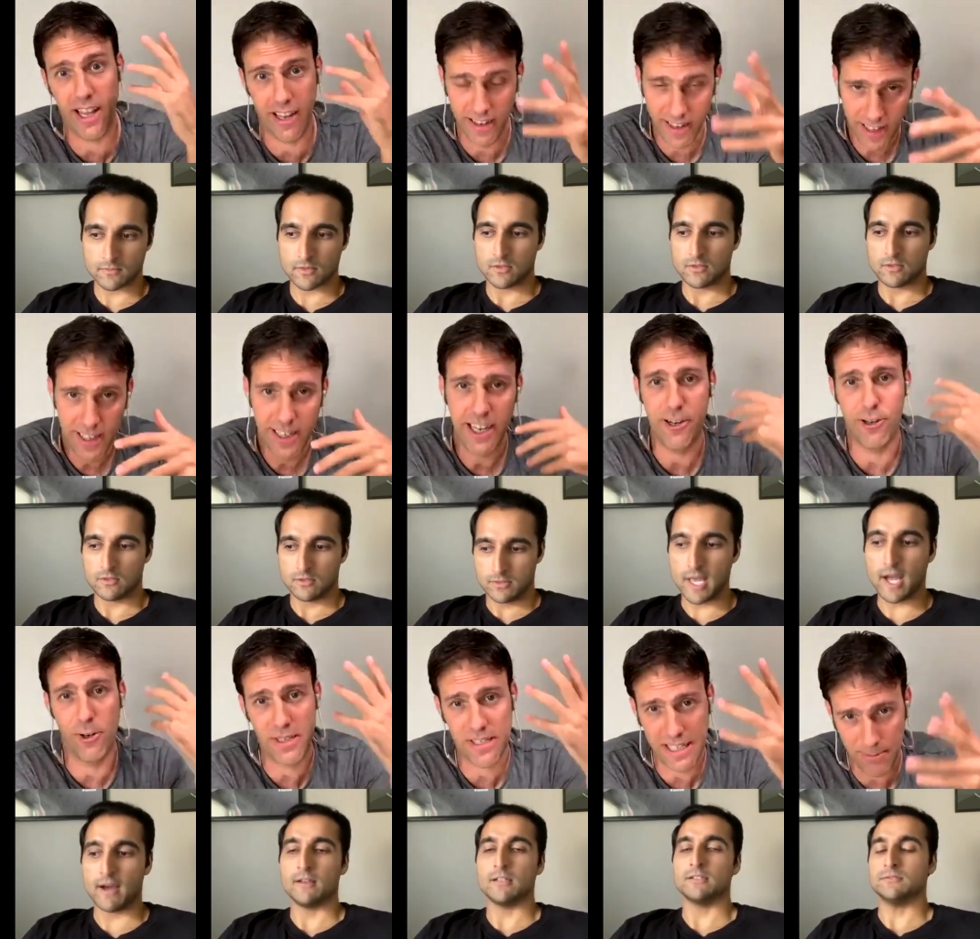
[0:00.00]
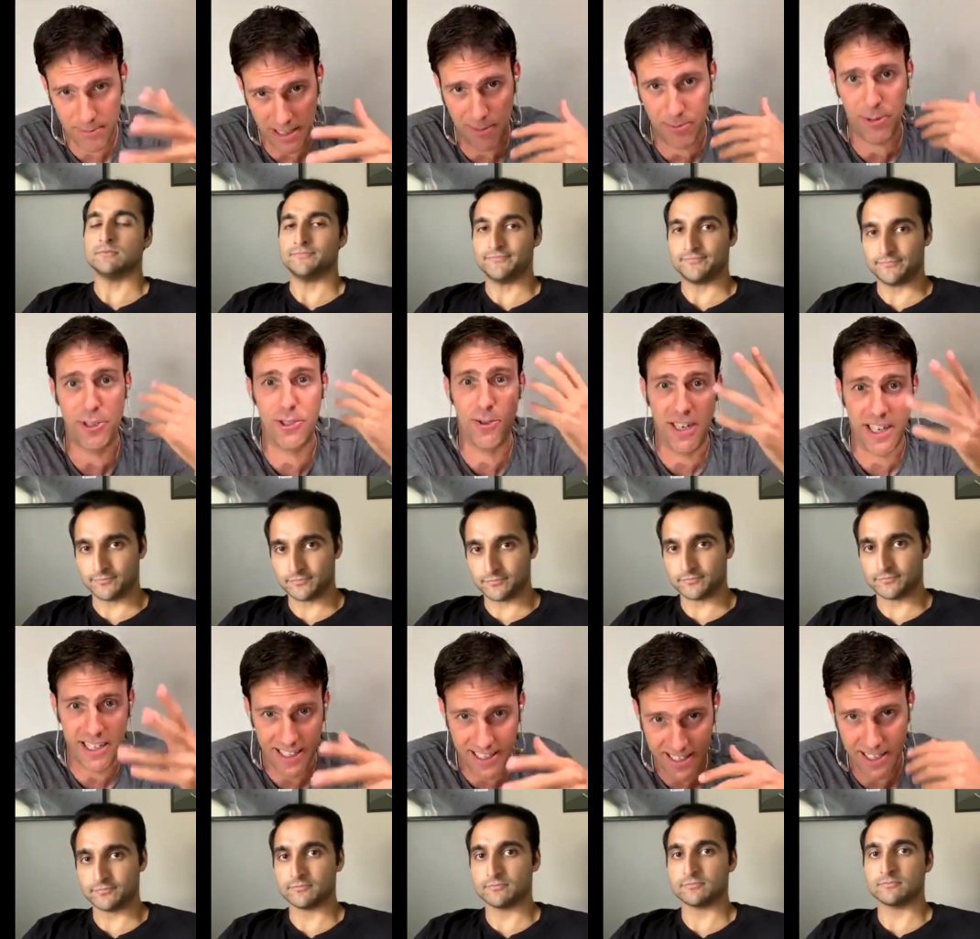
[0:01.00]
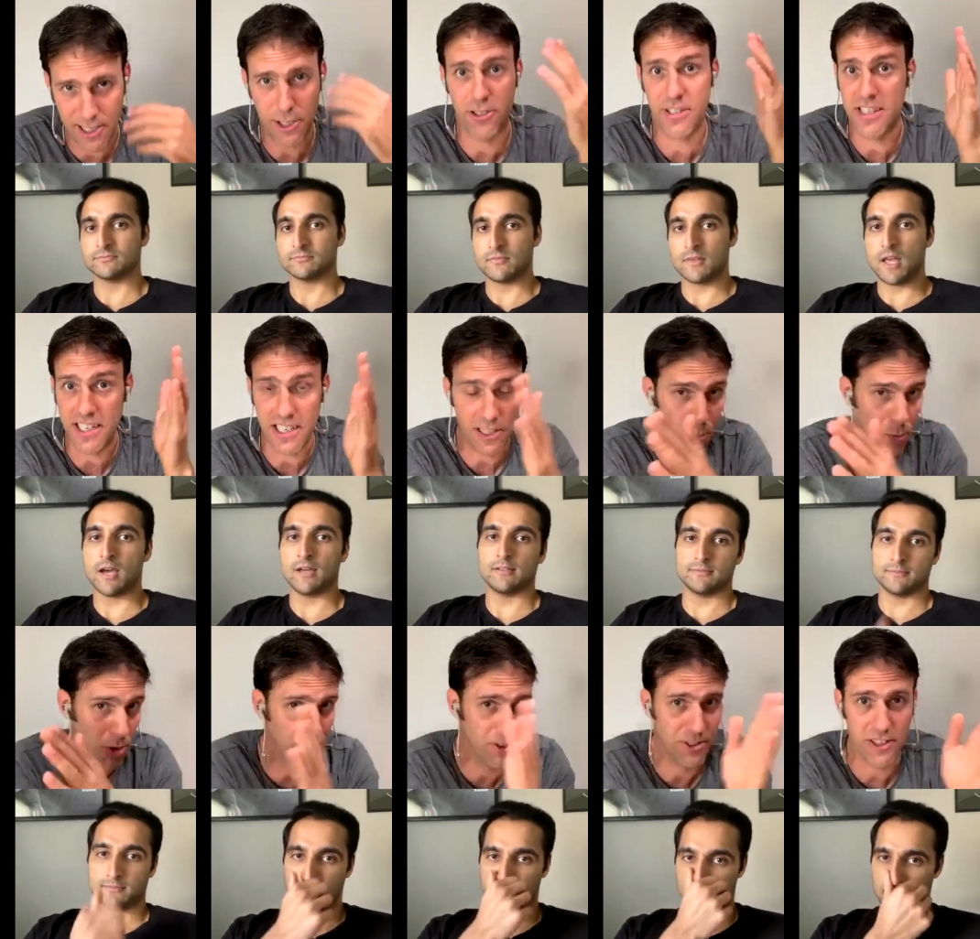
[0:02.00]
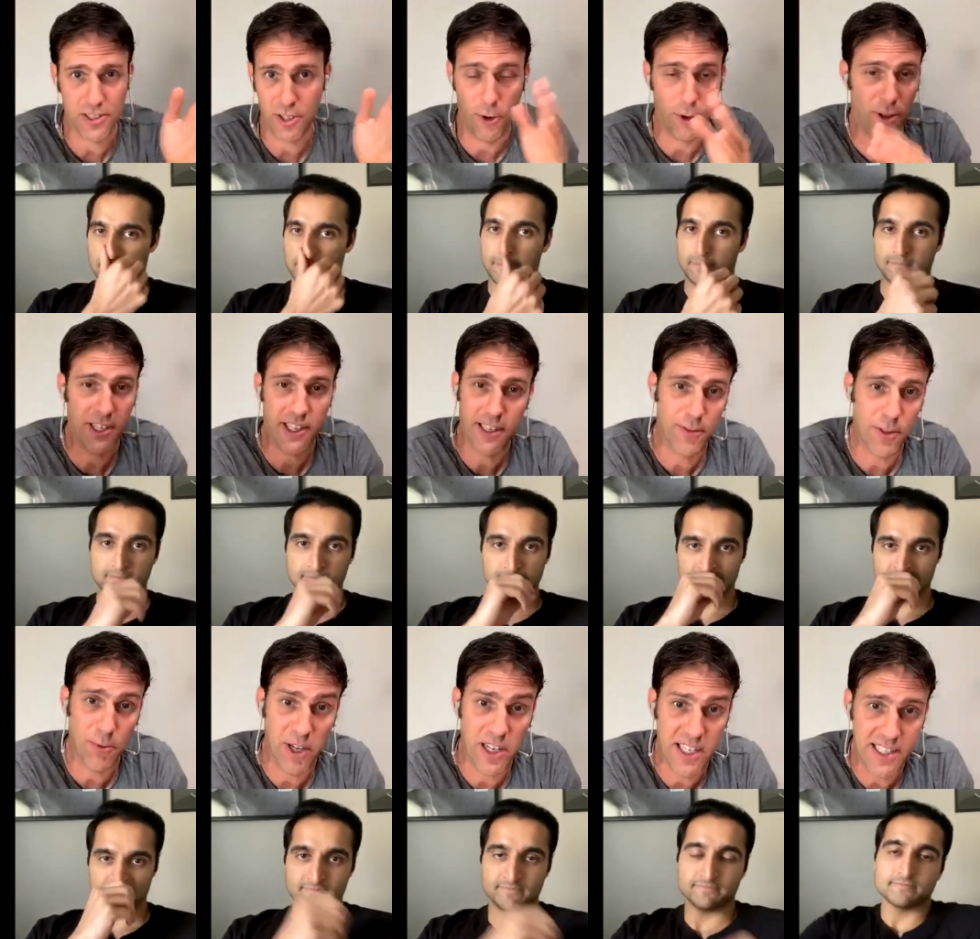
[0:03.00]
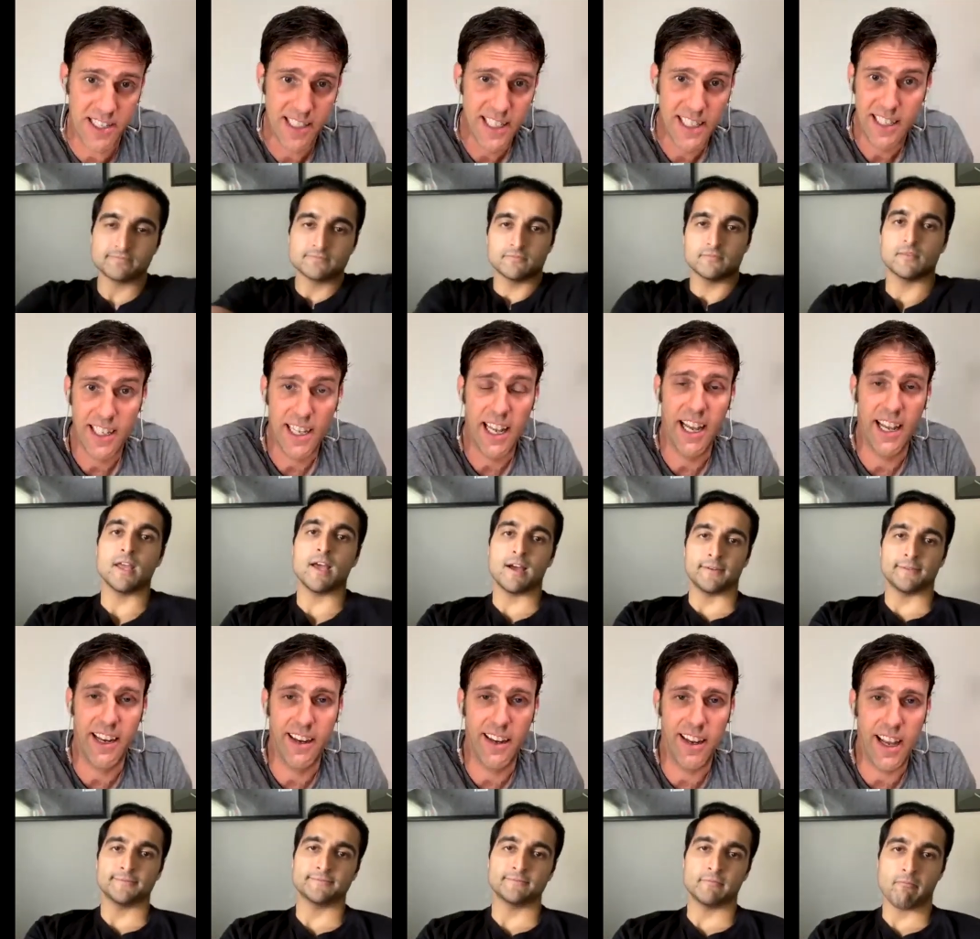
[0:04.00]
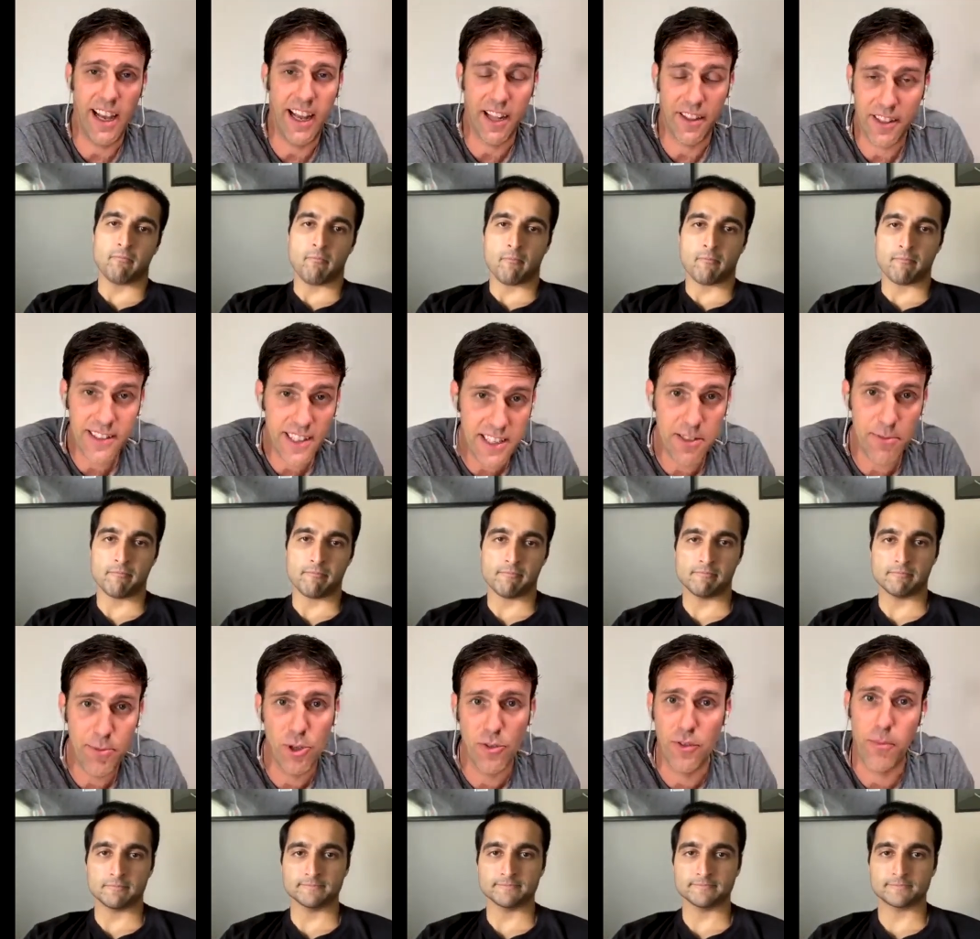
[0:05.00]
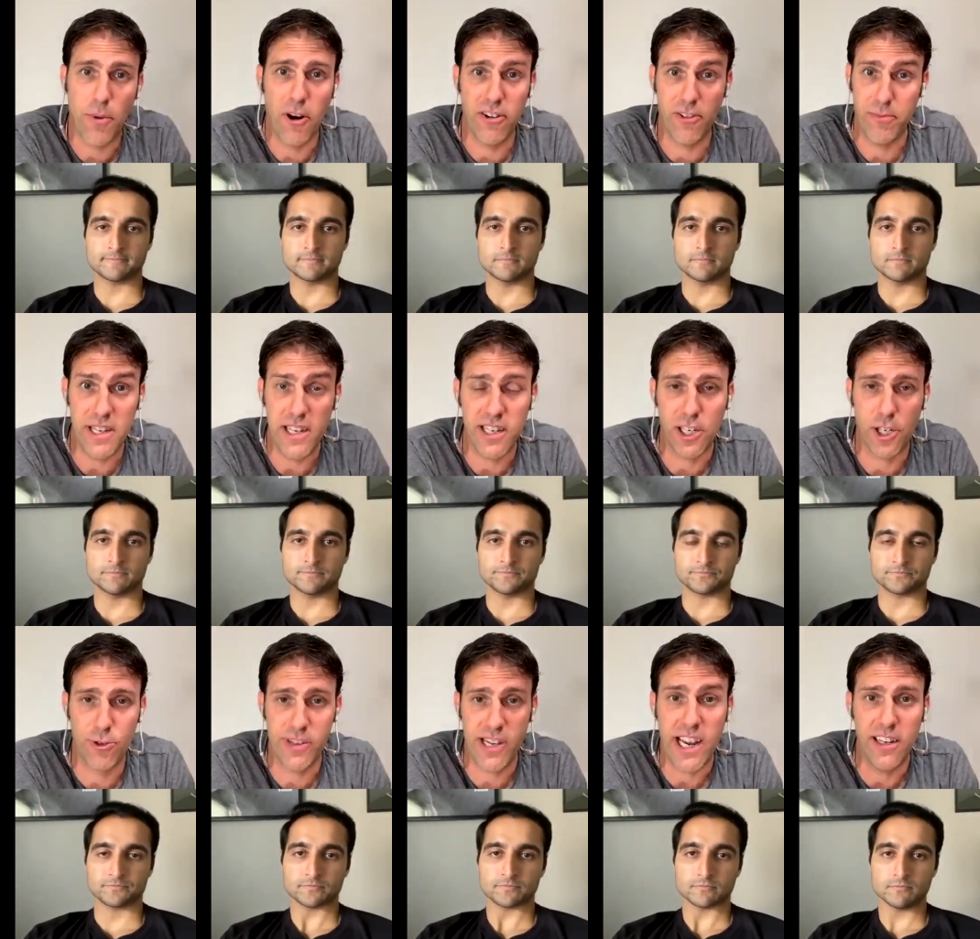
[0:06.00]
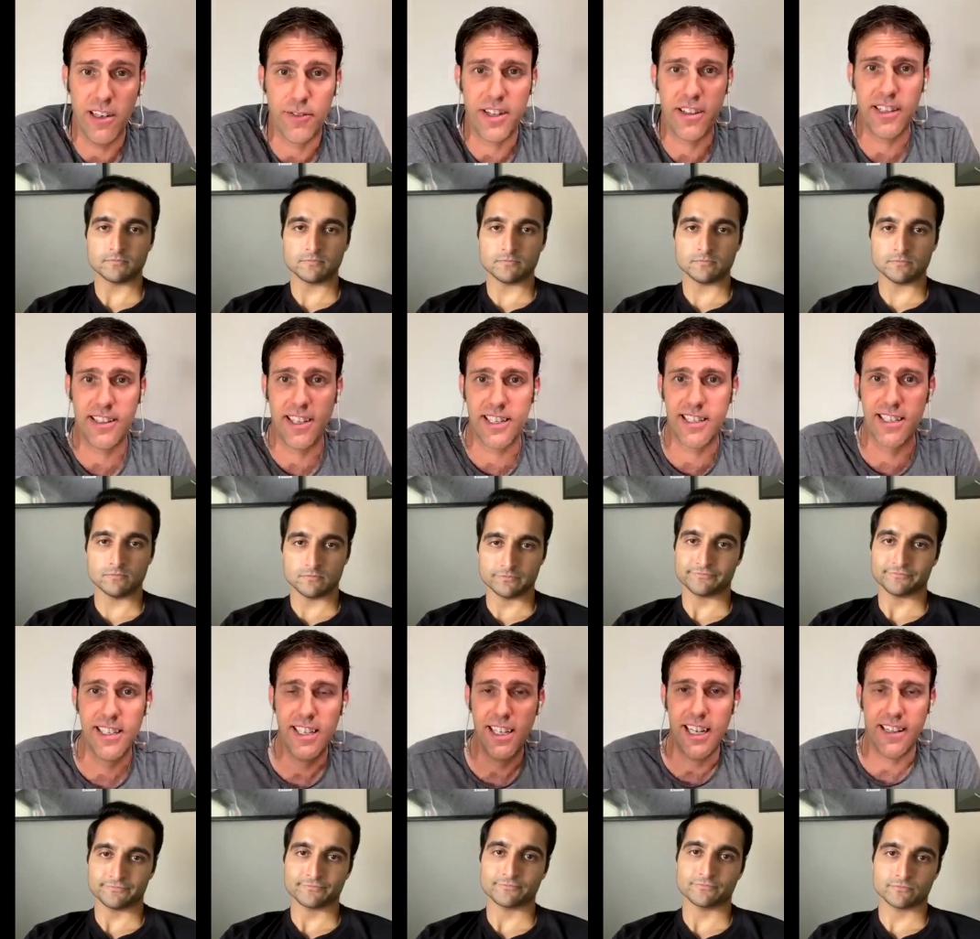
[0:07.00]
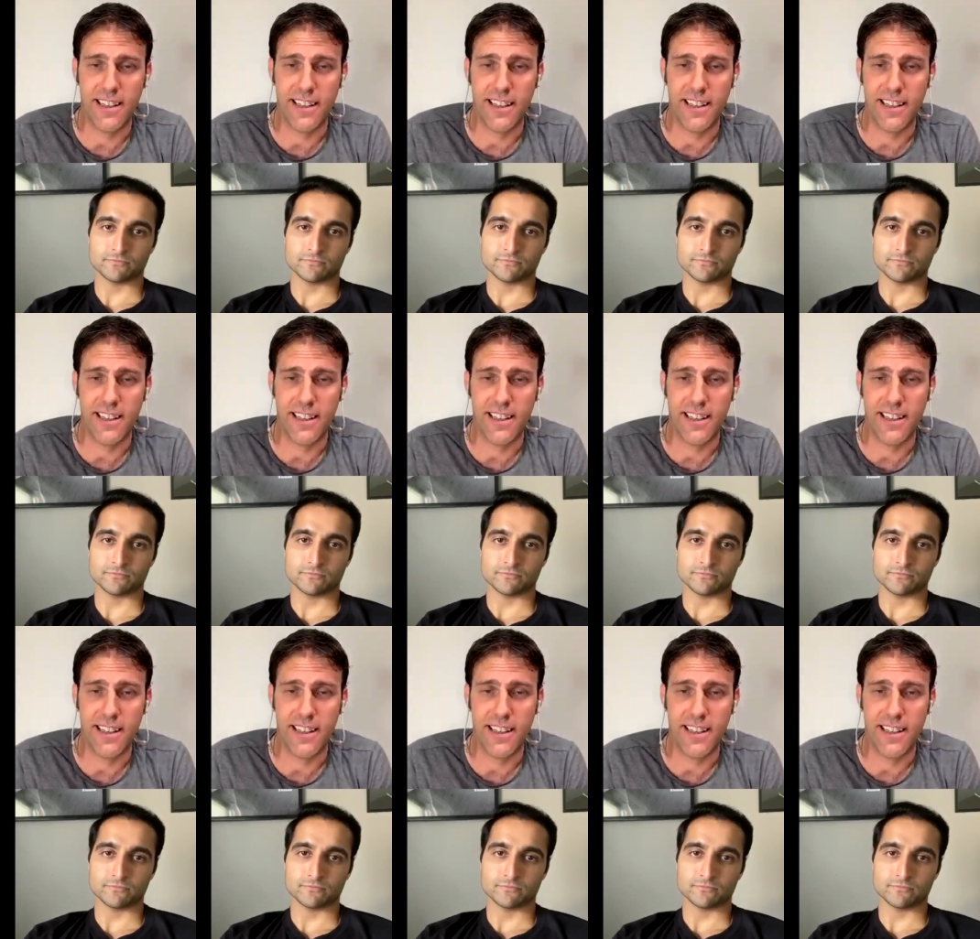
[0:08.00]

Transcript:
Speaker 1: own head and you're yeah. always coming up with new ideas and you're seeing yeah. the world in totally different ways. Yeah. And and I think that's the beautiful part of being a creative. I think that's